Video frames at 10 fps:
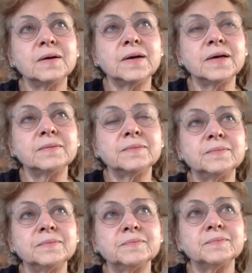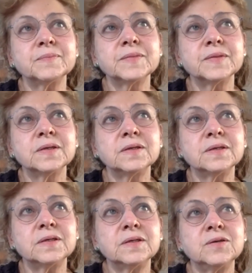Um,
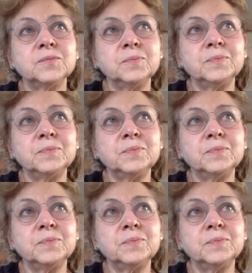you know,